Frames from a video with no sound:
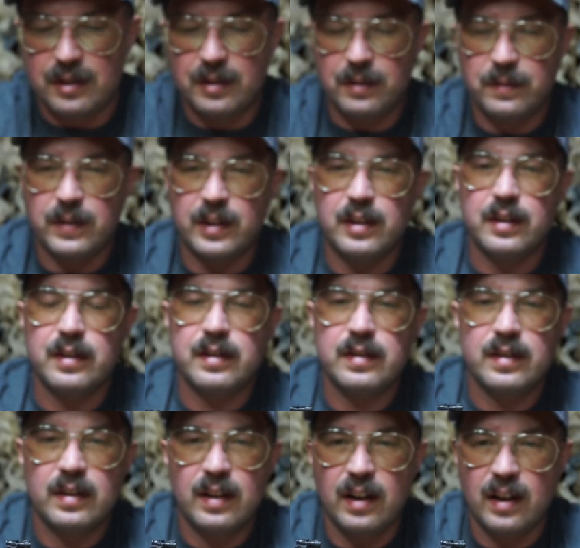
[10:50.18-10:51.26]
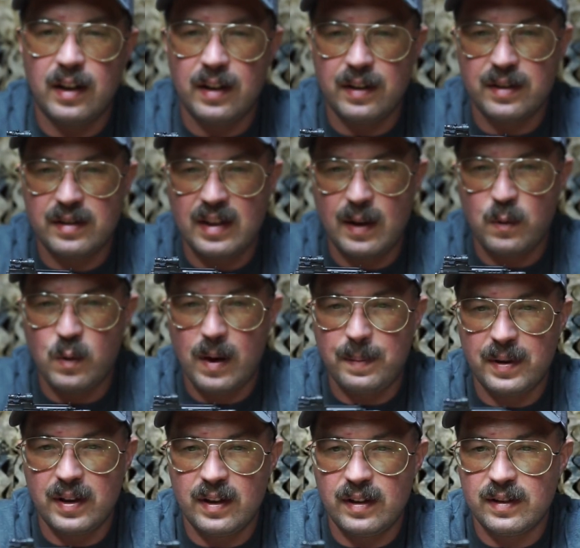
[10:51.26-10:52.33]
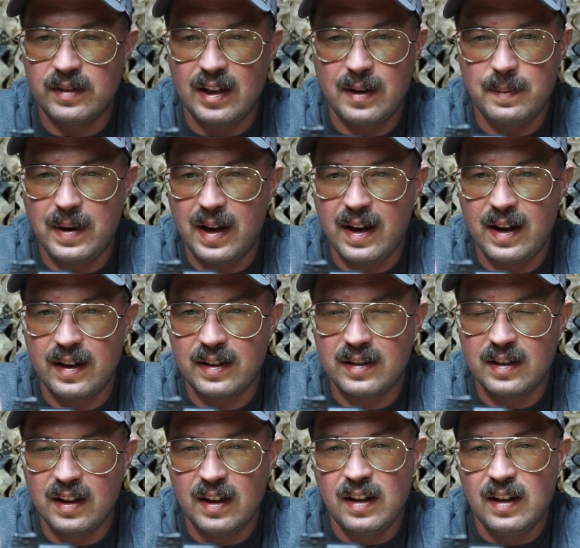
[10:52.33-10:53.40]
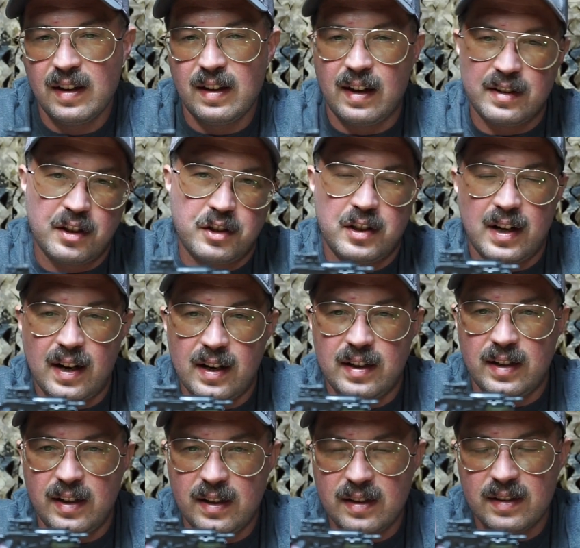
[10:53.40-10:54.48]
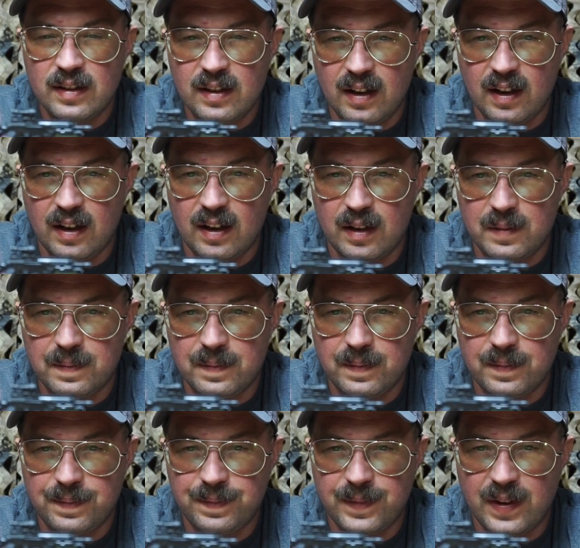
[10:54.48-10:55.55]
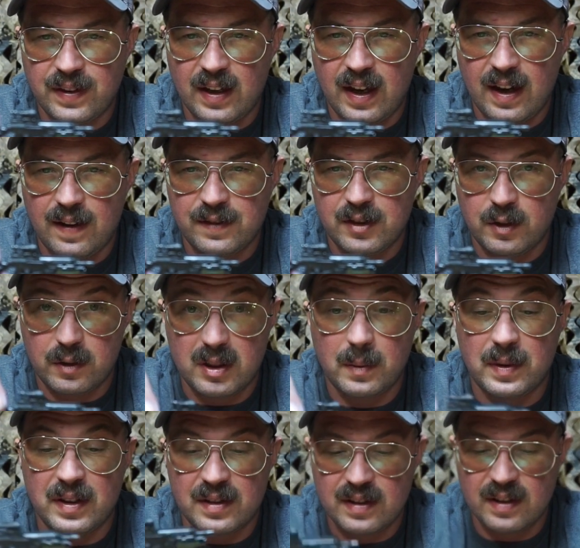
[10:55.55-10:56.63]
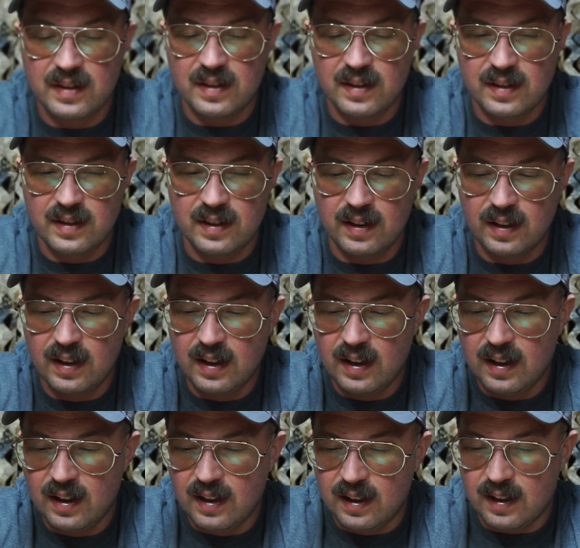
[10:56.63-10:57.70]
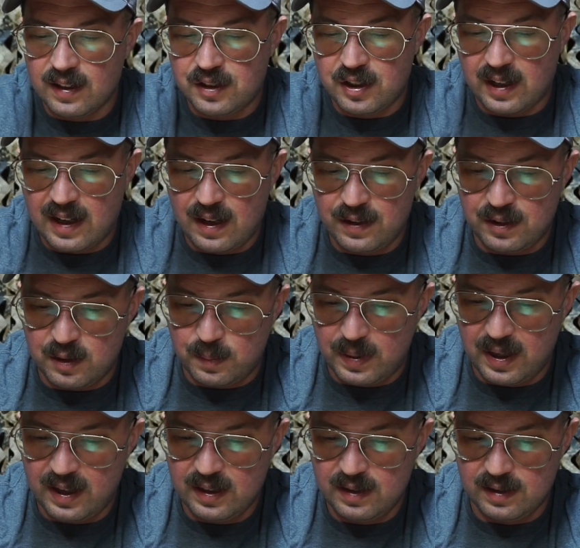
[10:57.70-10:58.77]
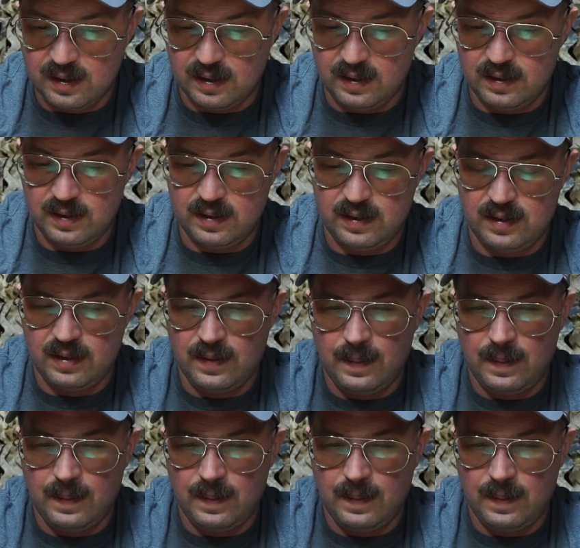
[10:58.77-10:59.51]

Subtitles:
two figures, same weapon, same mags. That's actually kind of neat that they have some consistency. Let's check out these pistols.